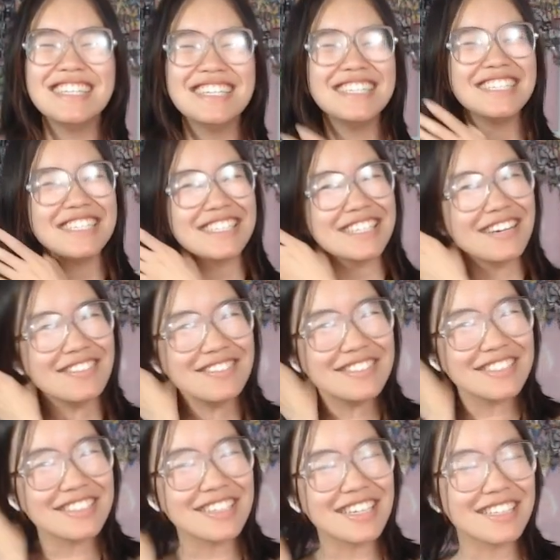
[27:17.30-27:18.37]
You know?
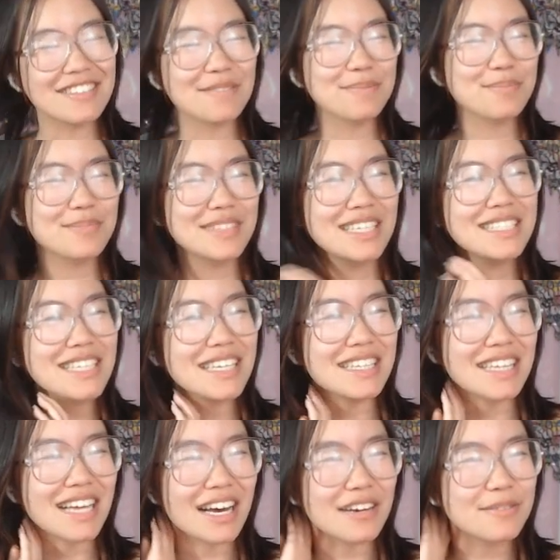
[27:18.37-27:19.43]
So like things like
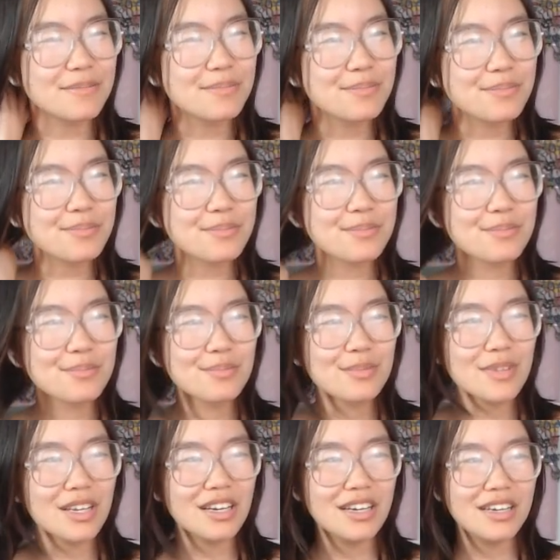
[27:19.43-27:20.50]
that.
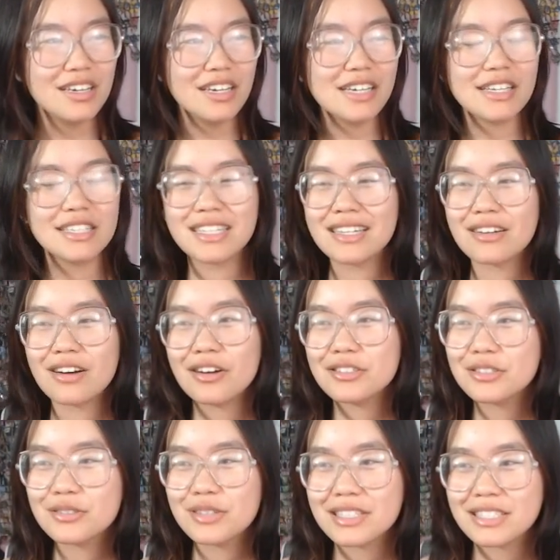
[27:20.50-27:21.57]
And that's like
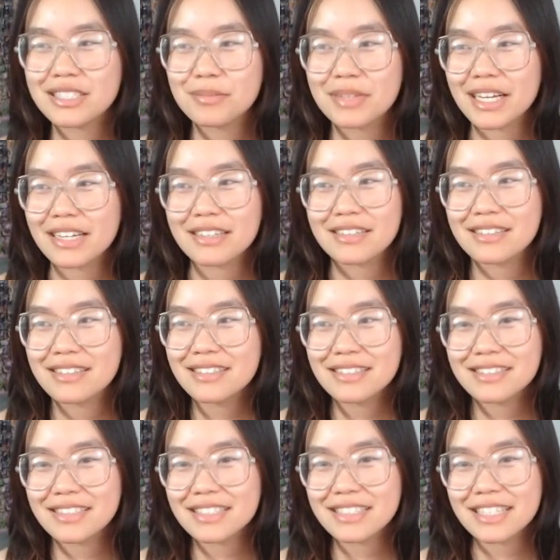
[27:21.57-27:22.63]
also like the similar
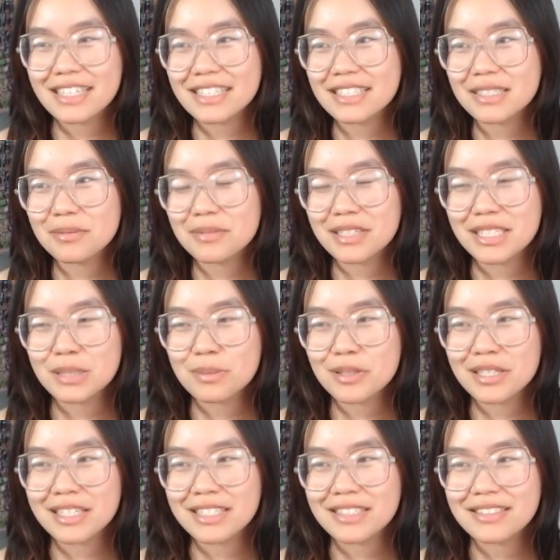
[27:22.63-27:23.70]
similar
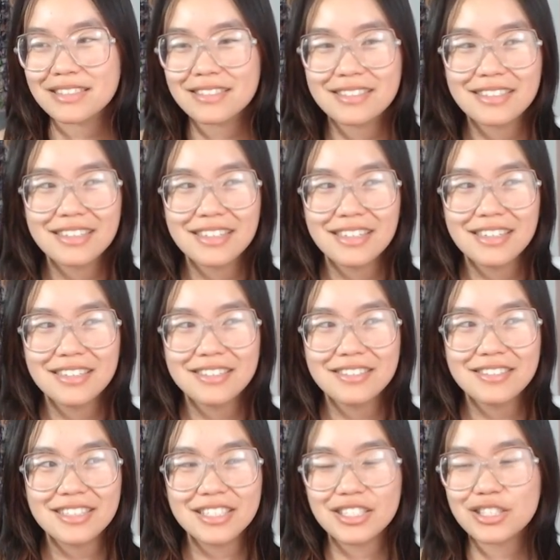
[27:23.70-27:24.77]
experience.
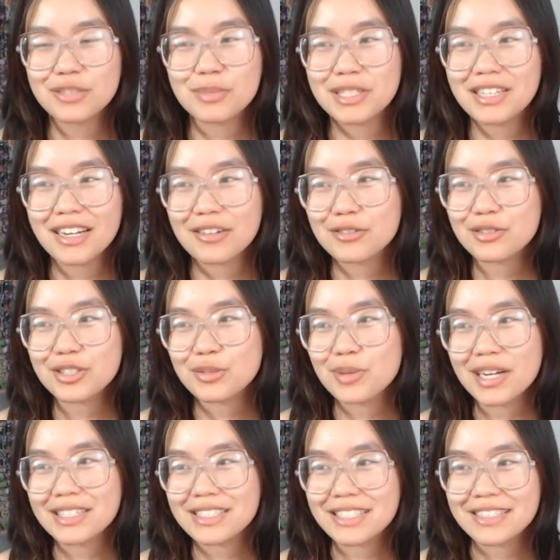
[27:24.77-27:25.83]
This is just me now just
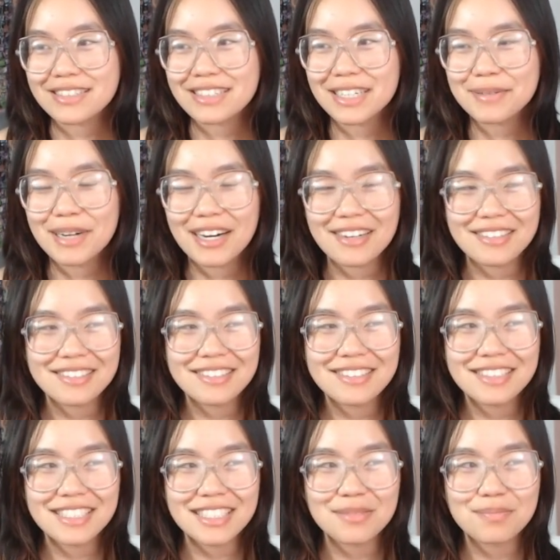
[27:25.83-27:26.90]
ranting about
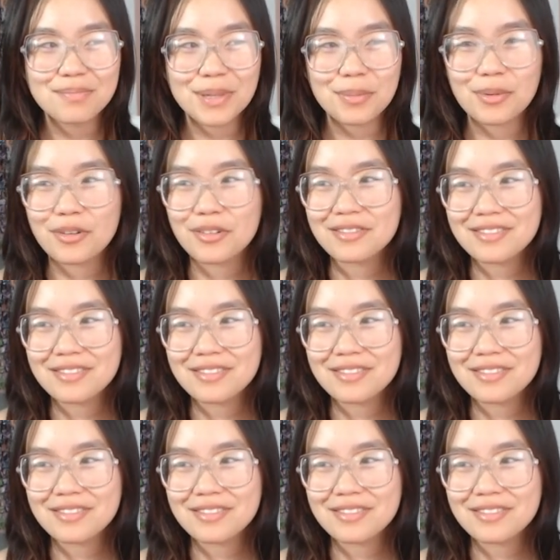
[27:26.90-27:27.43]
just people